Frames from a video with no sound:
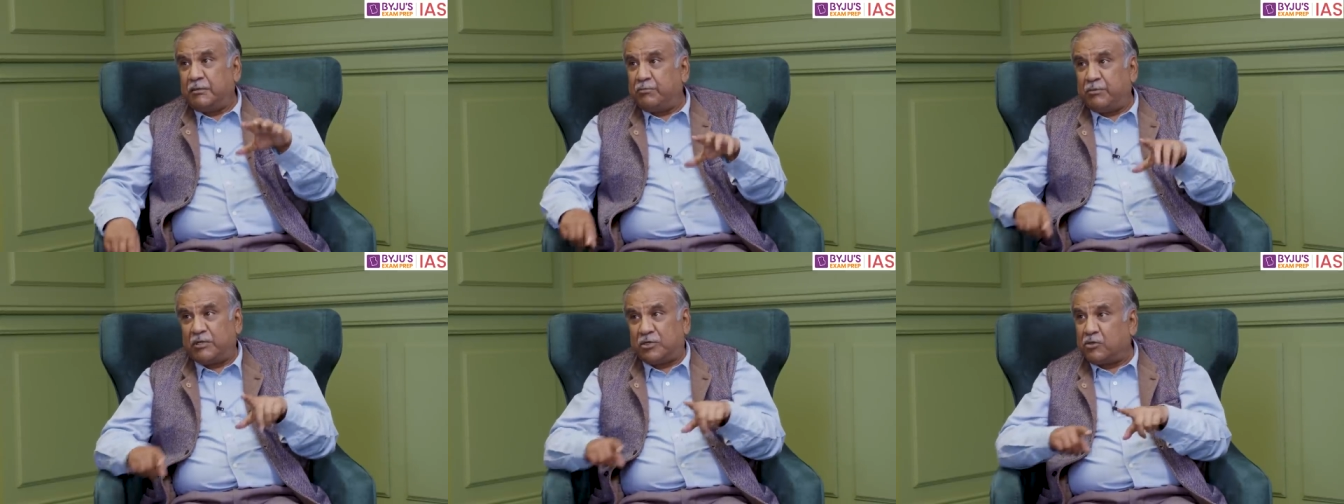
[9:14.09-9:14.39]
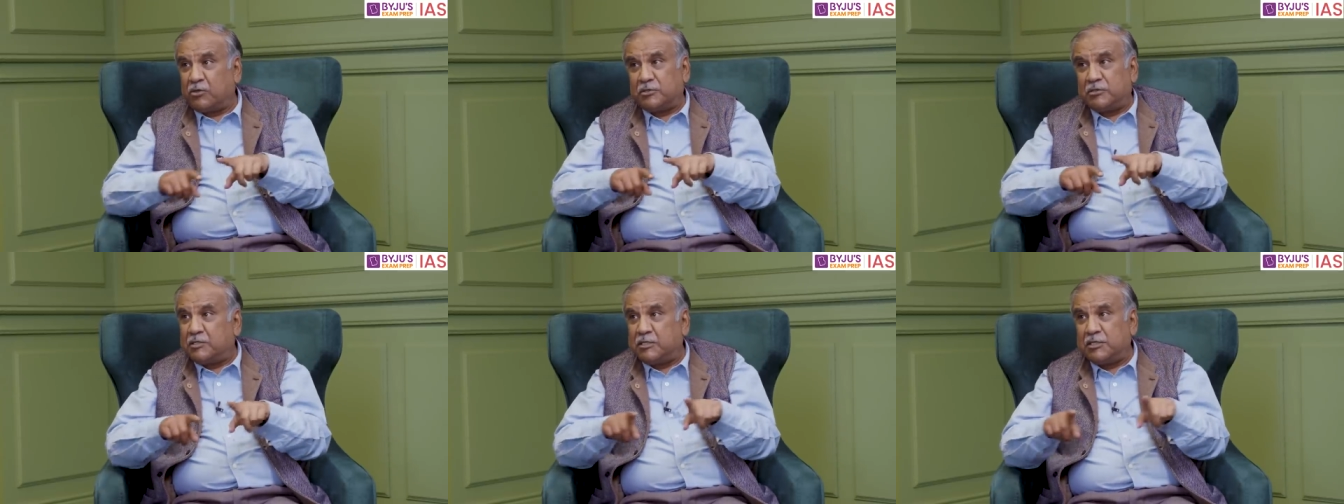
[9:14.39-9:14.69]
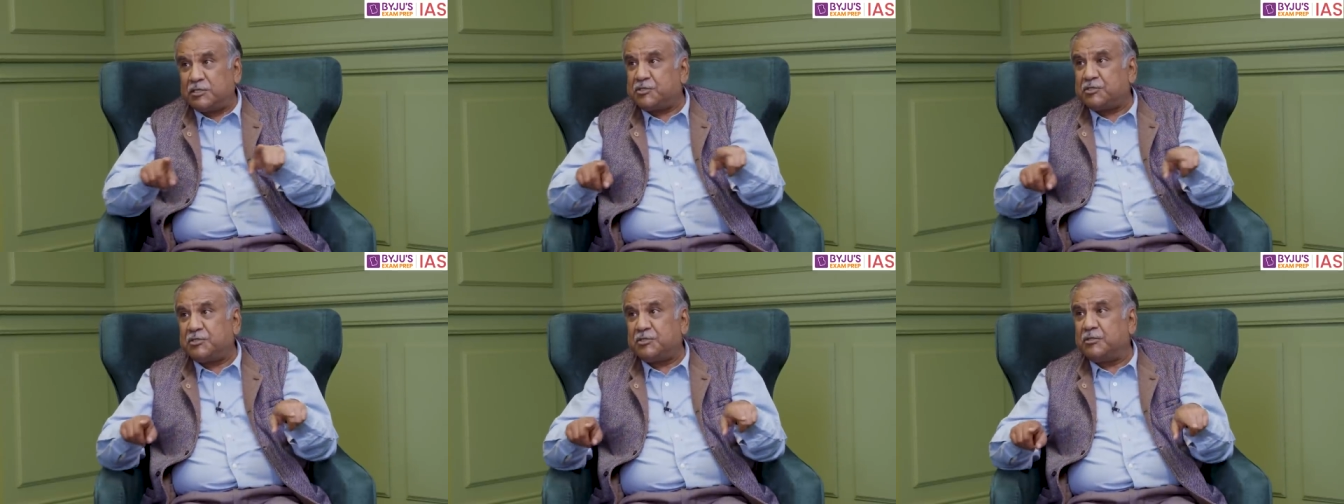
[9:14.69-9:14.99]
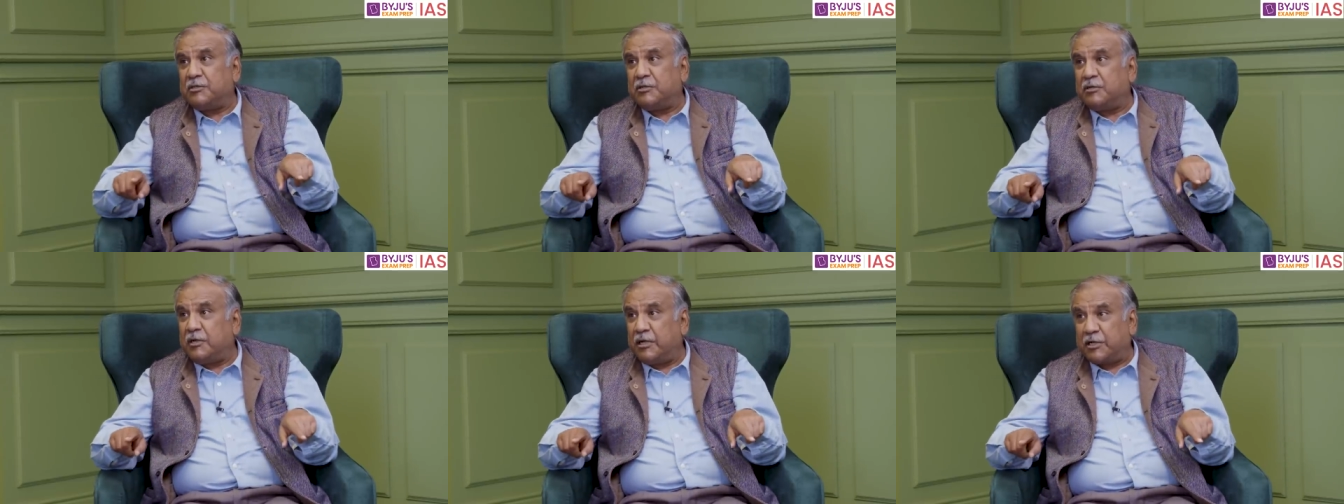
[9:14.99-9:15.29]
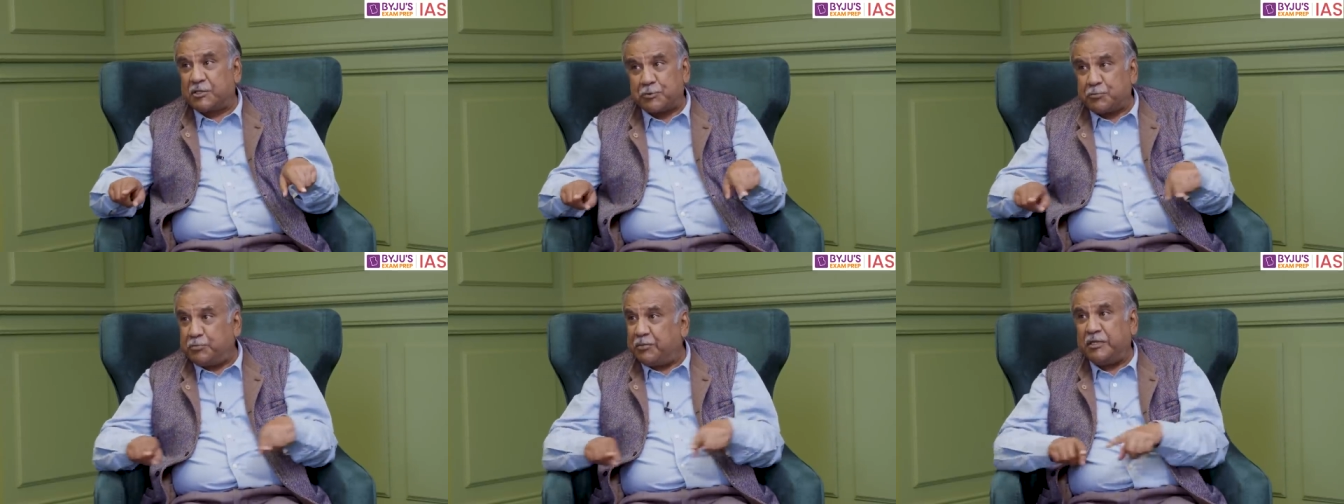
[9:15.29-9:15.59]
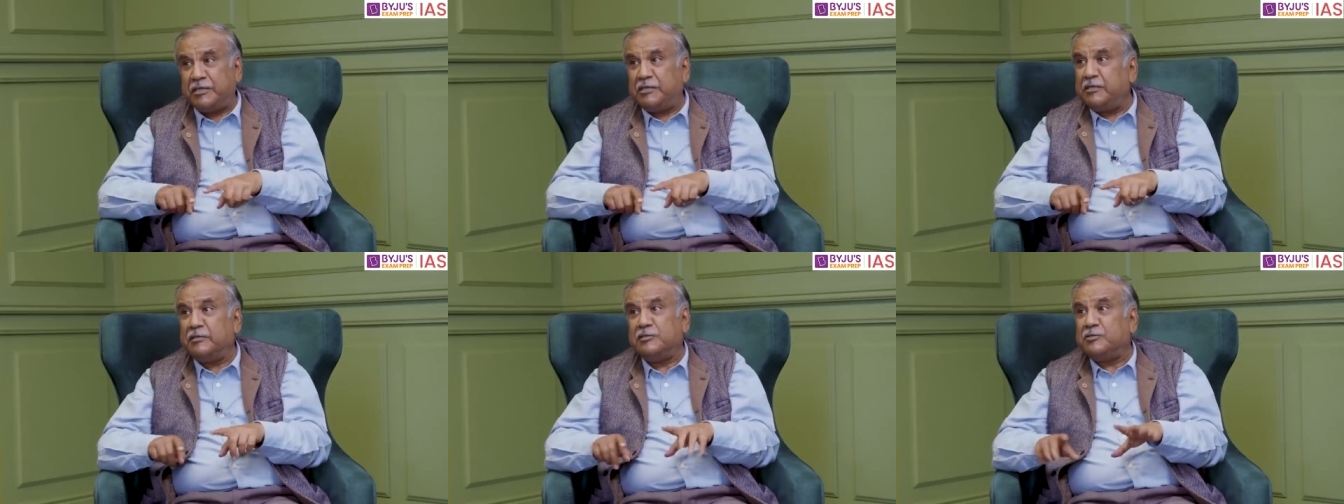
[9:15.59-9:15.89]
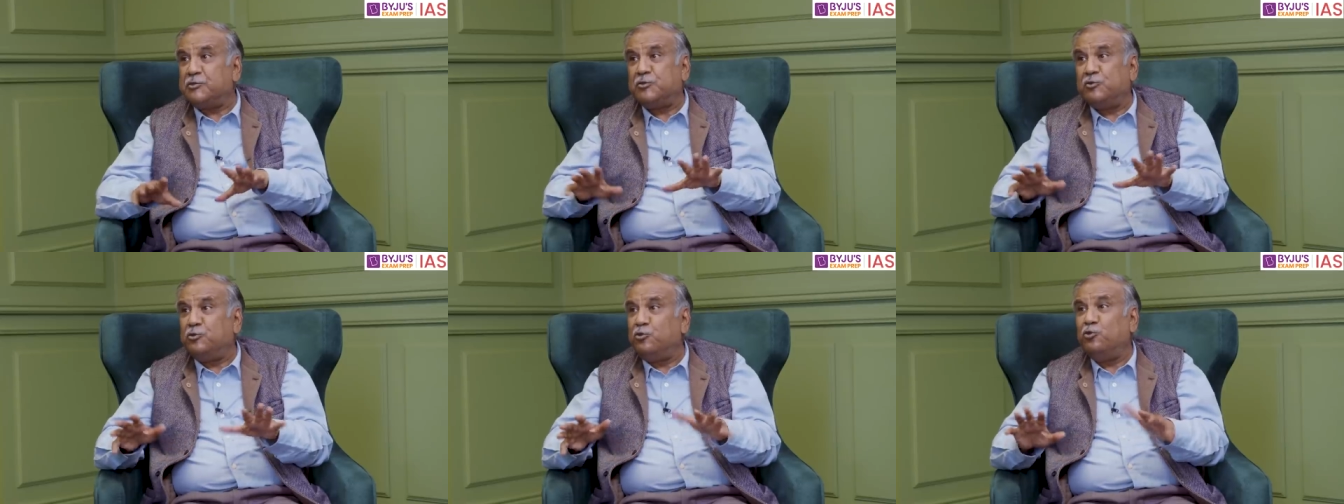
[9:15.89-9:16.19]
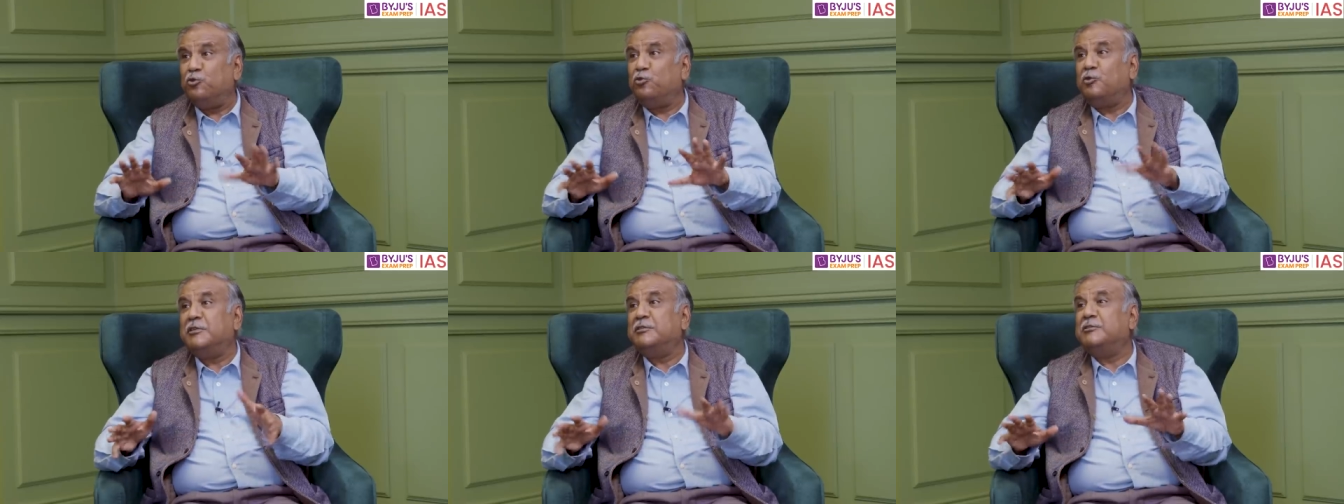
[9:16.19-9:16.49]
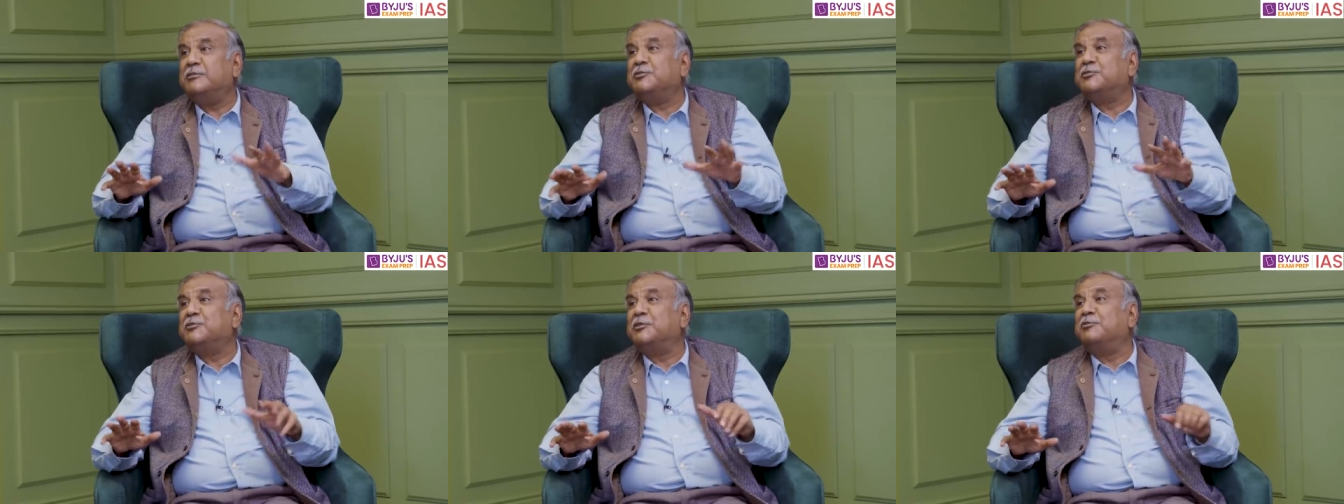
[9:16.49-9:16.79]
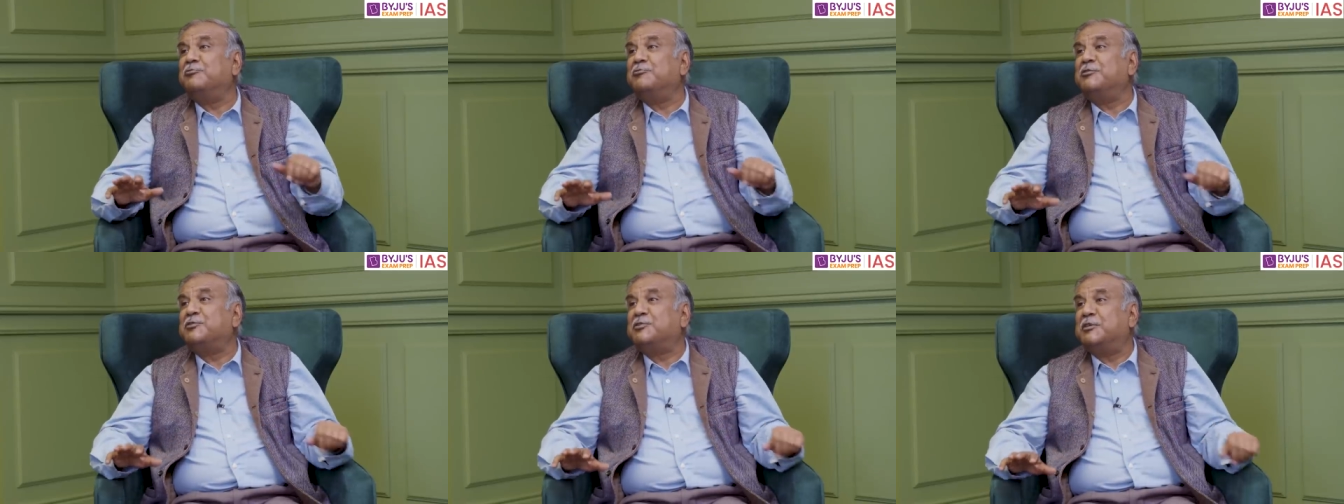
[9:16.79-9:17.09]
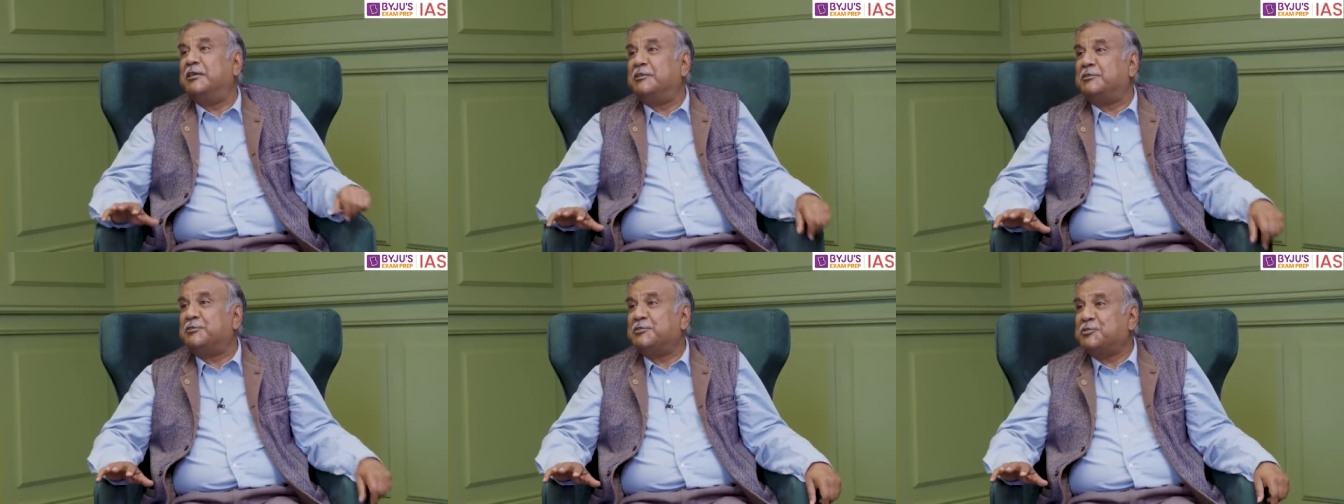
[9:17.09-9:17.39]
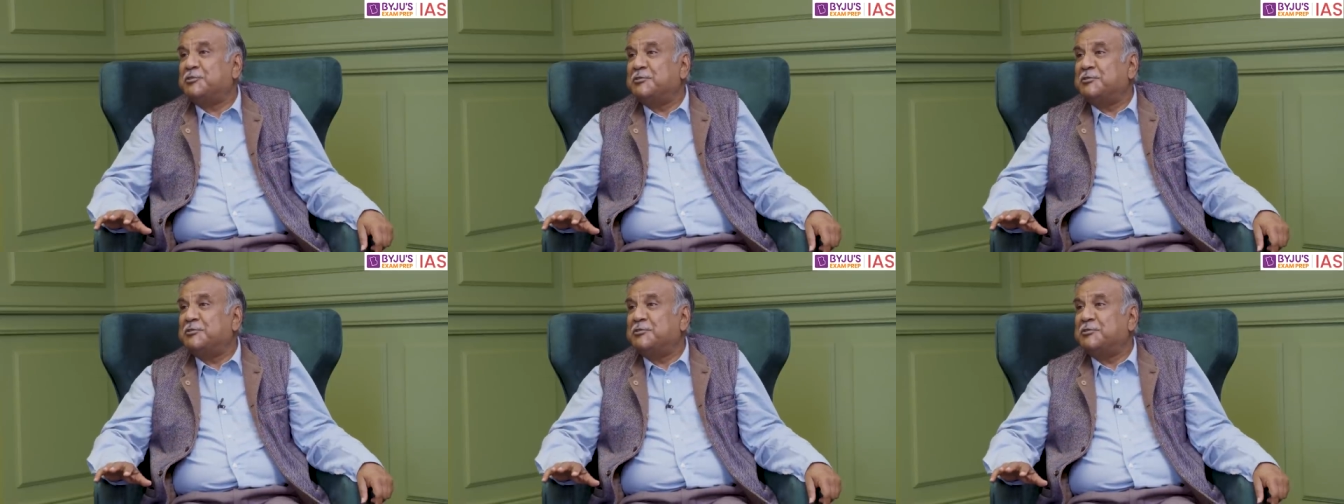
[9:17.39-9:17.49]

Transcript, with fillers: because this experience no other service gets.